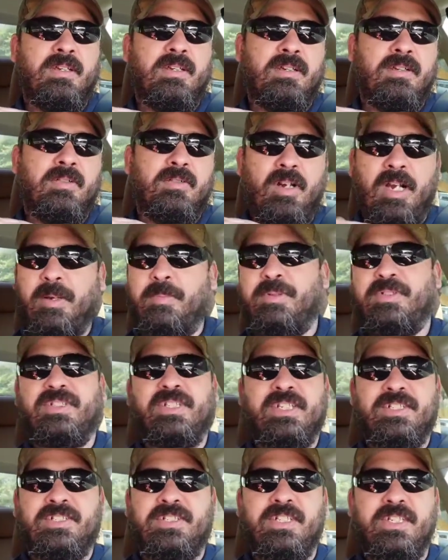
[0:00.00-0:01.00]
great
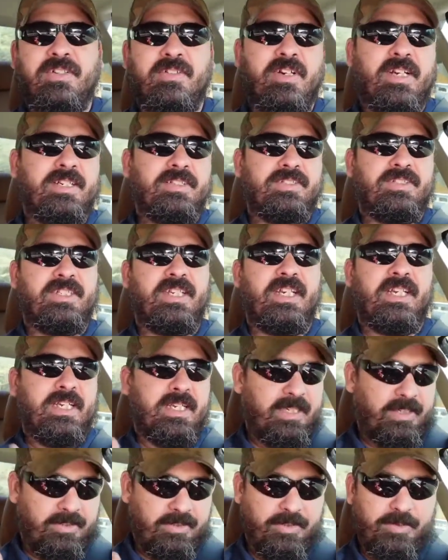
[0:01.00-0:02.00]
positioning, great
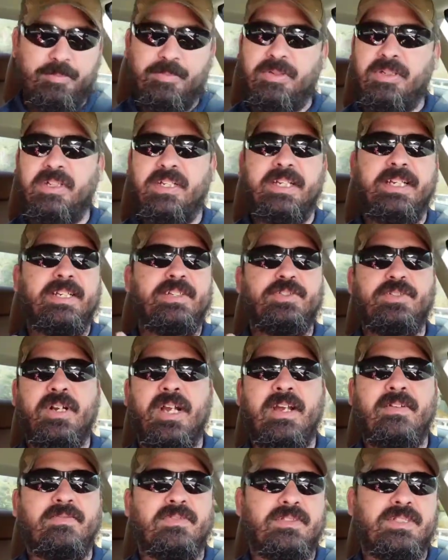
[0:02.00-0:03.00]
seating. There's plenty of
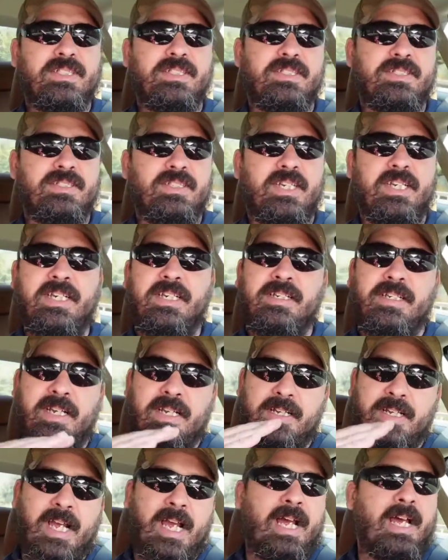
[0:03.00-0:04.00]
travel in the seat.
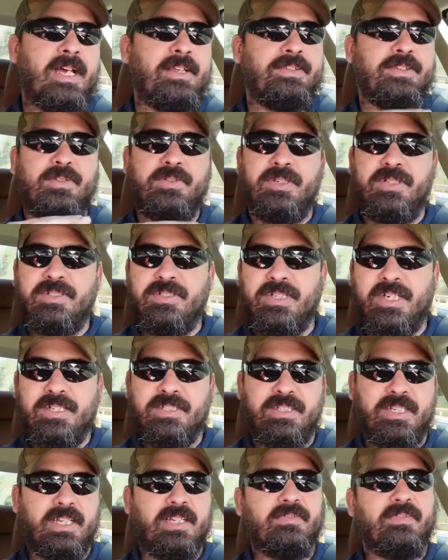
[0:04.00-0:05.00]
Height, you can
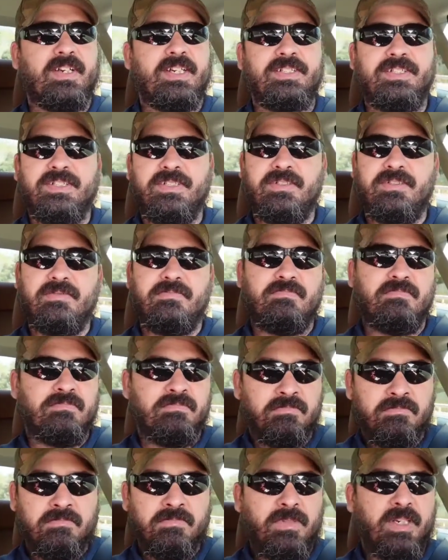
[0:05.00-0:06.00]
change the elevation
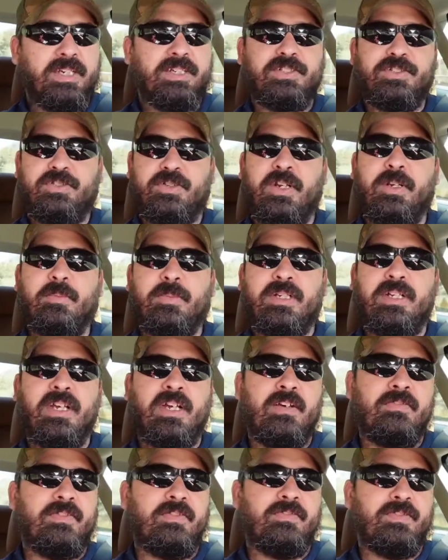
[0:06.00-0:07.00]
extreme
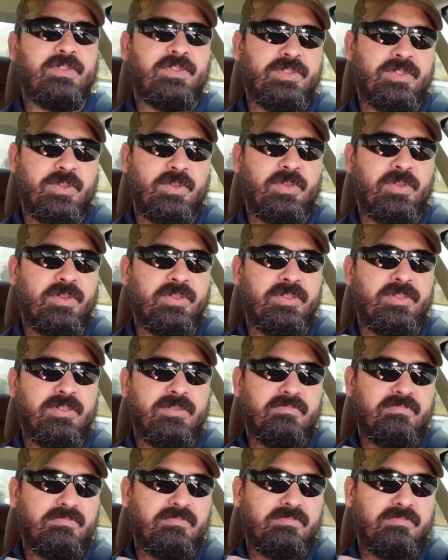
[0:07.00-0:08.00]
enough if you're short.
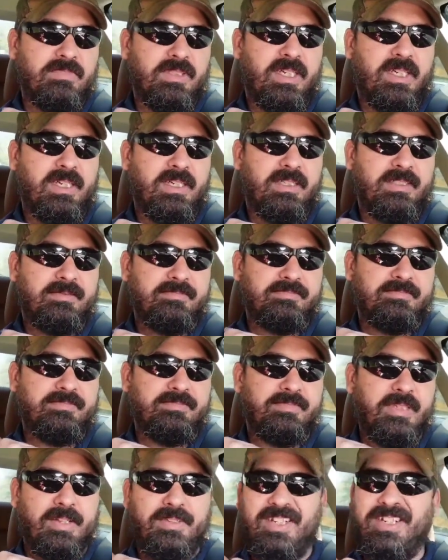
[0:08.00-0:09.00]

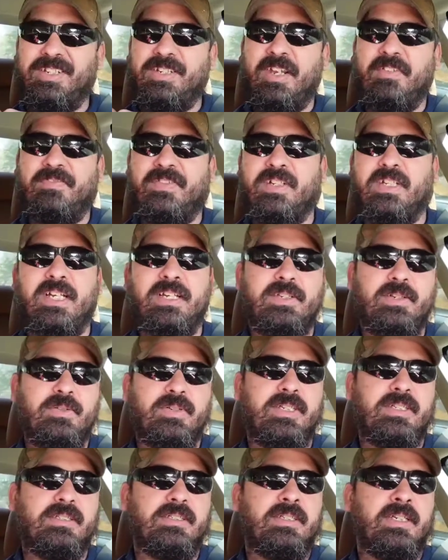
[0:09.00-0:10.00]
I feel like you could